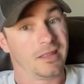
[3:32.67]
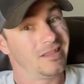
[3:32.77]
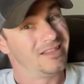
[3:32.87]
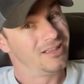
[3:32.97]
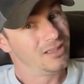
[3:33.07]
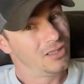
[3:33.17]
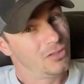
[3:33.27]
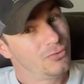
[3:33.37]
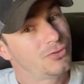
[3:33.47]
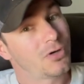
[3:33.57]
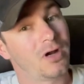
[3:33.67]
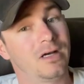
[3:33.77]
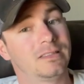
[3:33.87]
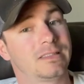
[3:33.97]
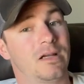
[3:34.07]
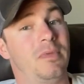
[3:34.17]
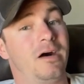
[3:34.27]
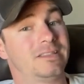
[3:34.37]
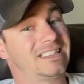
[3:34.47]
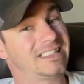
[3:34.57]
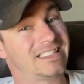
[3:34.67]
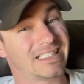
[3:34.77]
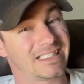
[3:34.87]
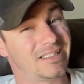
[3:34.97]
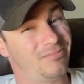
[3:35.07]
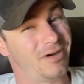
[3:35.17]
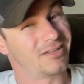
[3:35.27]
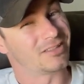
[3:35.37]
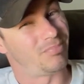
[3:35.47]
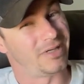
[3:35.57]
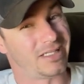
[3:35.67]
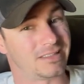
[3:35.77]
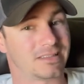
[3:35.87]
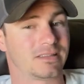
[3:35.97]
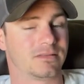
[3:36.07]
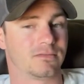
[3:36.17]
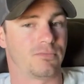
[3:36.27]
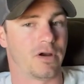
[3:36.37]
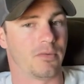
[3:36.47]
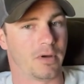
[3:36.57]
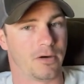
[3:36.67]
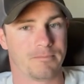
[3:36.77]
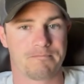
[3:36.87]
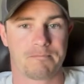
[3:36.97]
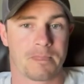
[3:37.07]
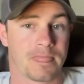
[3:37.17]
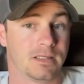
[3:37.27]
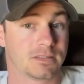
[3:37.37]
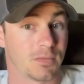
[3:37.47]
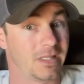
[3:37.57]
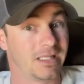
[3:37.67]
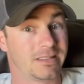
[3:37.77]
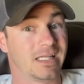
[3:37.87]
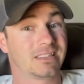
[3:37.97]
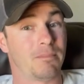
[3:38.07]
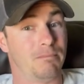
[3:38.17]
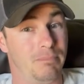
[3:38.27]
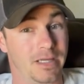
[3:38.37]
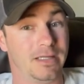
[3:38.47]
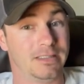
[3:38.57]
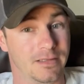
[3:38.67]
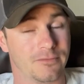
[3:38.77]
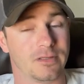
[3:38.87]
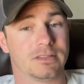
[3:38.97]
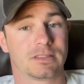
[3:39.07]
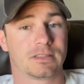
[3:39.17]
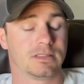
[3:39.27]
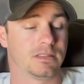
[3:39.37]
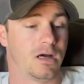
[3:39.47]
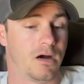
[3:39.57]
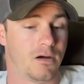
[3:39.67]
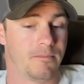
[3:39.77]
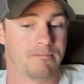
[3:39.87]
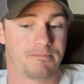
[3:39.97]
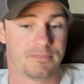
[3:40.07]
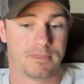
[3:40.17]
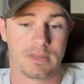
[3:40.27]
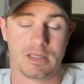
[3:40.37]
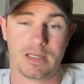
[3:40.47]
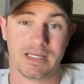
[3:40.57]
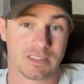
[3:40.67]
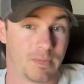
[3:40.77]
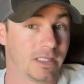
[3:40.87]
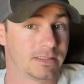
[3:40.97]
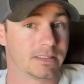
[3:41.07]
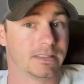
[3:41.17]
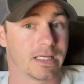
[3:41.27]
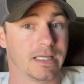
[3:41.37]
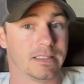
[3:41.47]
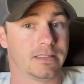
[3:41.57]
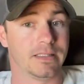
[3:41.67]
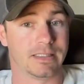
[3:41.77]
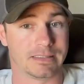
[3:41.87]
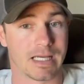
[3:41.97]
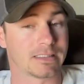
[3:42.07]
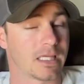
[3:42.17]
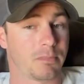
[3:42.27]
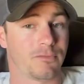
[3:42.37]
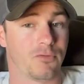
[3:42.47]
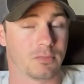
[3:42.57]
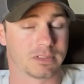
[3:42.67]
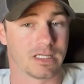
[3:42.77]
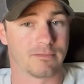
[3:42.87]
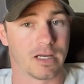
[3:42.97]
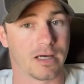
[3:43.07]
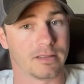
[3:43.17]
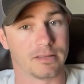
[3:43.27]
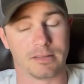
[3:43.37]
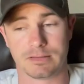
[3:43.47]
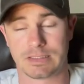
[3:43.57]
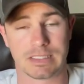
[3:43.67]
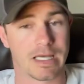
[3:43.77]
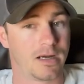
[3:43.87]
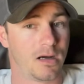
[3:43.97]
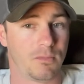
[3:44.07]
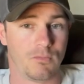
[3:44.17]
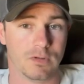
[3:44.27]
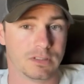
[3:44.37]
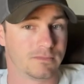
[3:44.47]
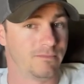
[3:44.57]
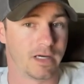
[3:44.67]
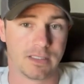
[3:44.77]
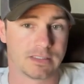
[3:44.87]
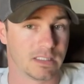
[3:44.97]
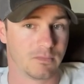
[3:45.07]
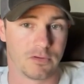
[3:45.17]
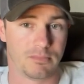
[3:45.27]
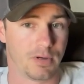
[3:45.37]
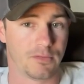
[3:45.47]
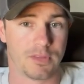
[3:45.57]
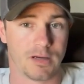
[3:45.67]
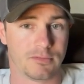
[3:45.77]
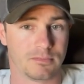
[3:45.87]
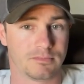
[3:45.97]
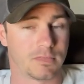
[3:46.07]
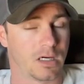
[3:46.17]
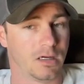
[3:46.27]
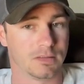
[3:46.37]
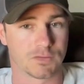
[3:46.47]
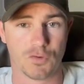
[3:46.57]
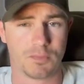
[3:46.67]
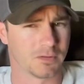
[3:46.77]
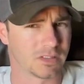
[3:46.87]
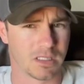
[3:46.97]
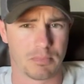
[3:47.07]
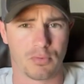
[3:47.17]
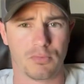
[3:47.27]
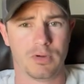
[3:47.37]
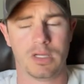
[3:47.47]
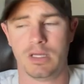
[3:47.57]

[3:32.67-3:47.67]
Lutrons, they're about $60 a piece, roundabout. So that's a big difference, especially to get the exact same performance that I've gotten. The setup was very similar in both of them, super simple.